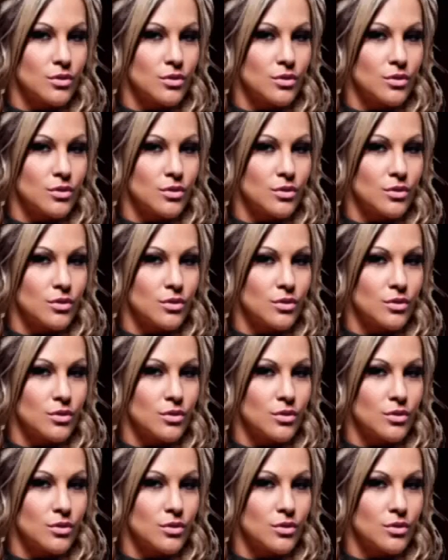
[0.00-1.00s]

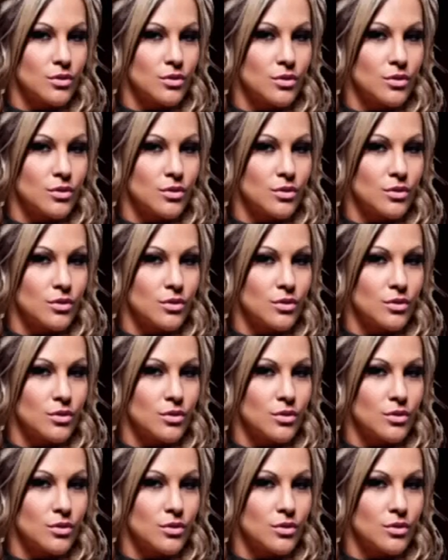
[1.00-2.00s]

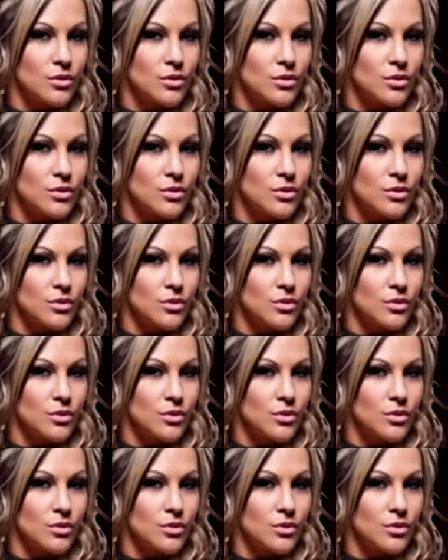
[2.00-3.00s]

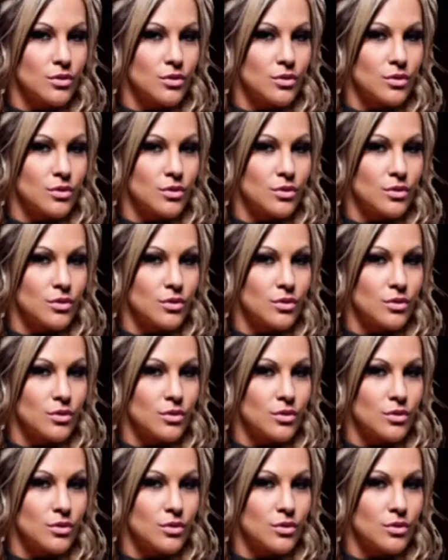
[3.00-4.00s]

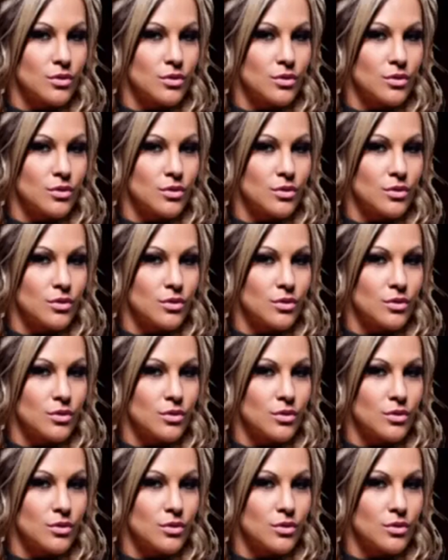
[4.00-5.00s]

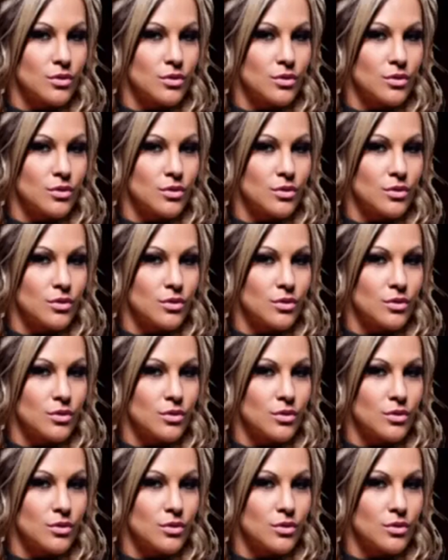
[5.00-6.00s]

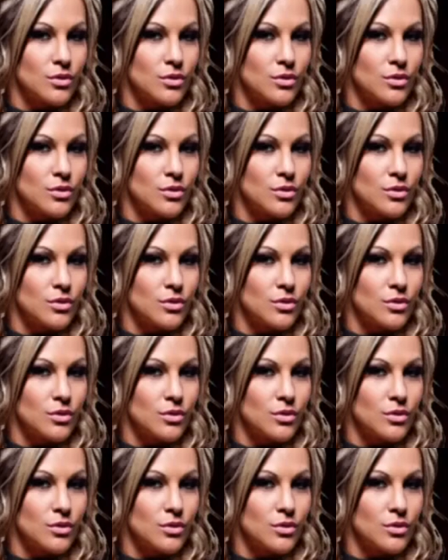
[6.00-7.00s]

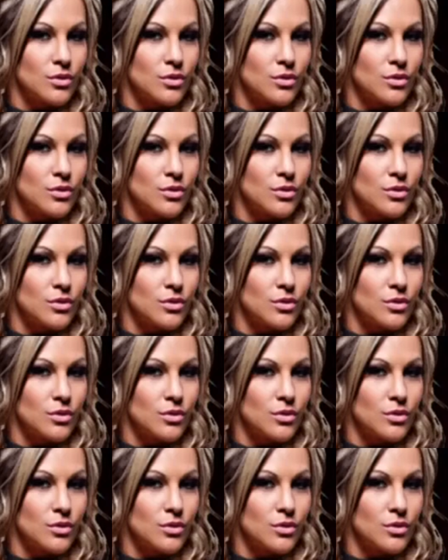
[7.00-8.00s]
The face doesn't move, so there is nothing to read.